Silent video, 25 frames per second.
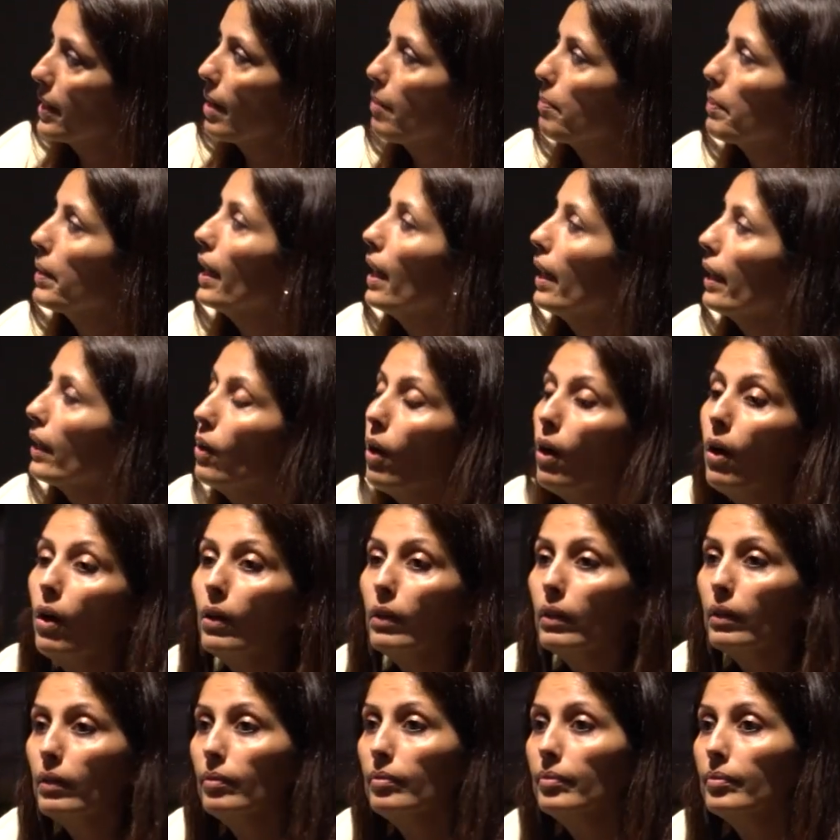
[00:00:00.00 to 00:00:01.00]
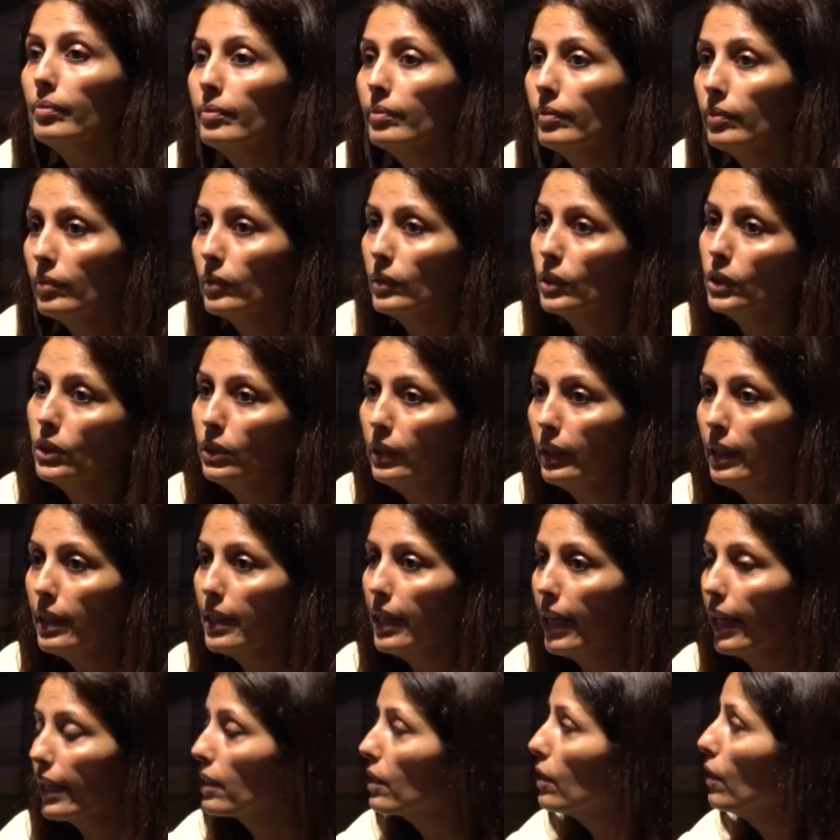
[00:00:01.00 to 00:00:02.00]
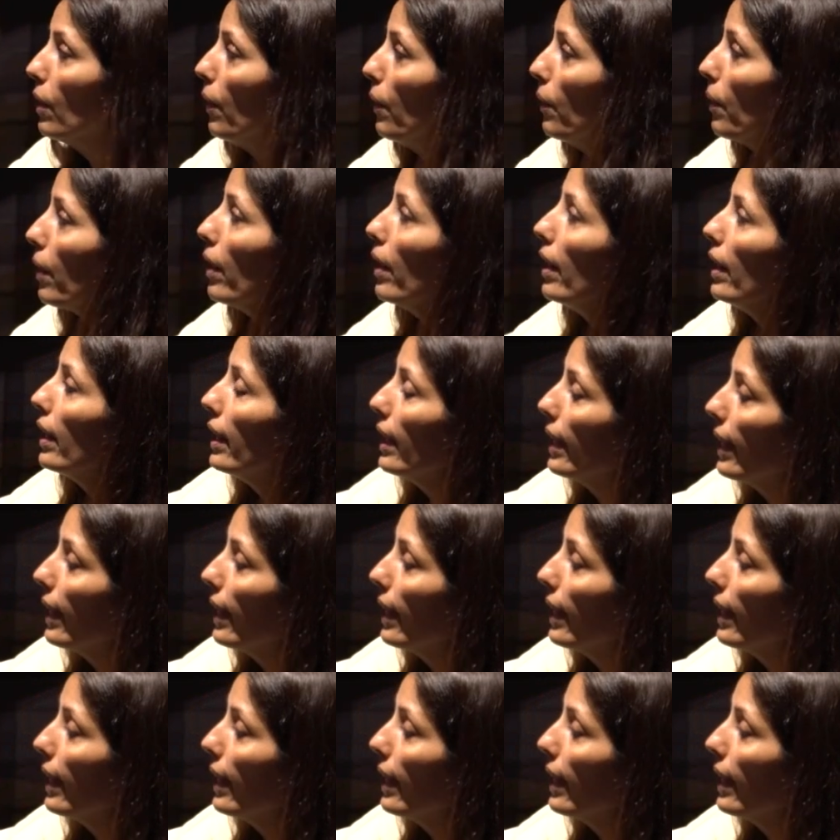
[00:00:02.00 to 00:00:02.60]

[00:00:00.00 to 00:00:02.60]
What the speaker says: API call to the DXO.